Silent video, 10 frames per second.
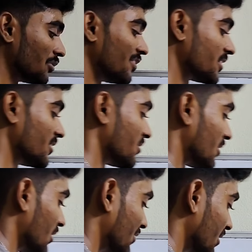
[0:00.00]
Now for
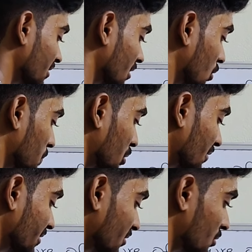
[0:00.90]
the output
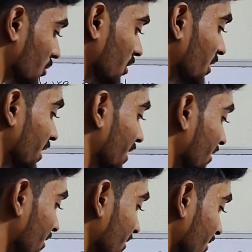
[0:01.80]
of this node,
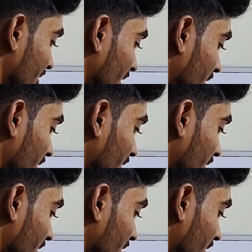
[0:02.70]
it is in the